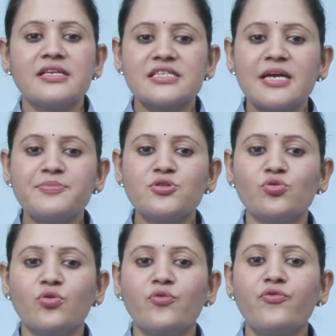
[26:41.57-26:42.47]
Step
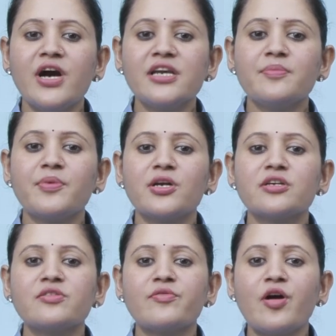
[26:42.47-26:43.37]
2. Find the
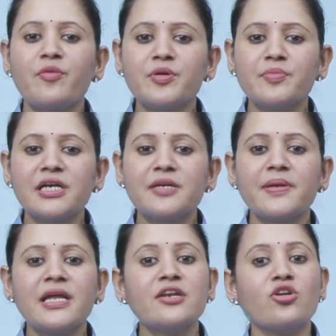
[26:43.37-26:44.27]
product of common
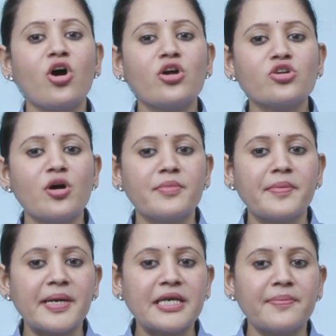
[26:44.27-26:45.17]
multiple and
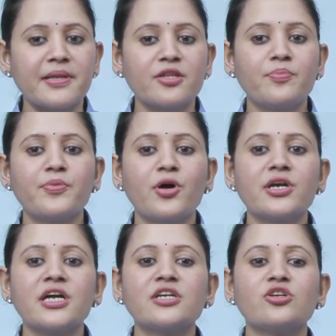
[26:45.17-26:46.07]
non-common multiple. The
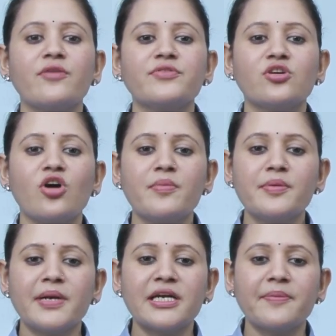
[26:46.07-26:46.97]
product of the
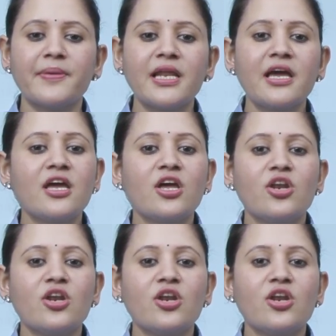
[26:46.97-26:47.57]
common multiple,